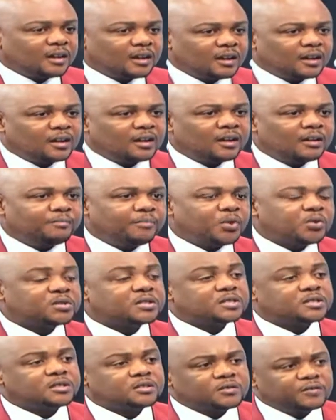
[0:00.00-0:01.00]
in
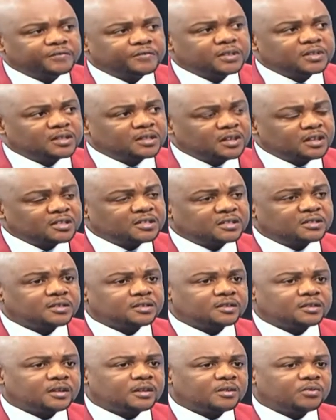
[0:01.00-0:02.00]
processes of
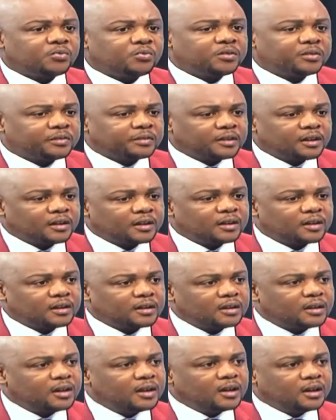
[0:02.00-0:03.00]
discussions
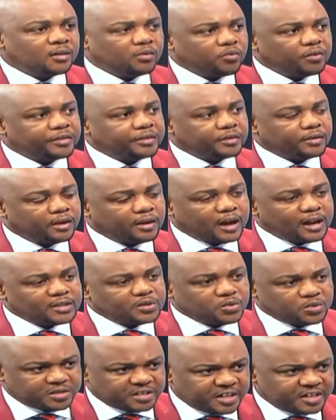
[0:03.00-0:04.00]
with
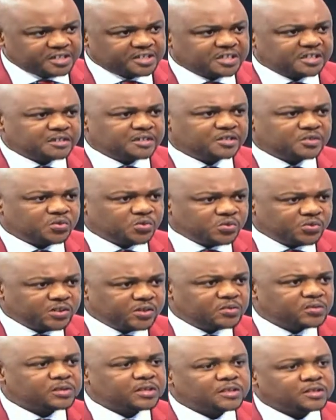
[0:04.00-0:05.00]
associations,
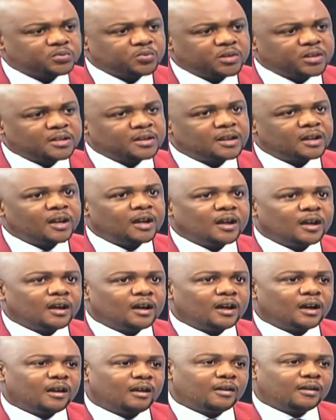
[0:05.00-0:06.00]
unions as well.
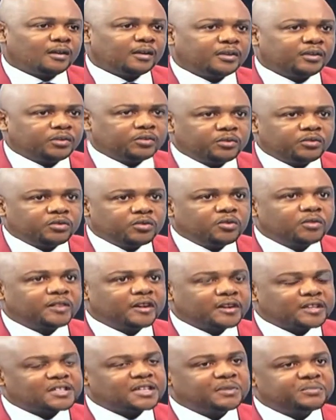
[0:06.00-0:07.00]

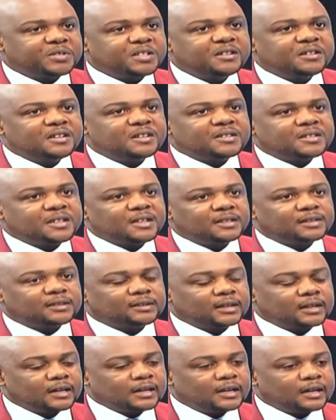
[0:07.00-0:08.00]
Mm-hmm. The reception is
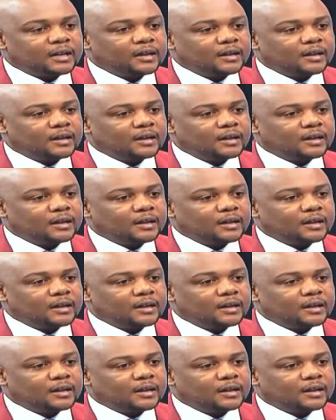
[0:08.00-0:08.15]
that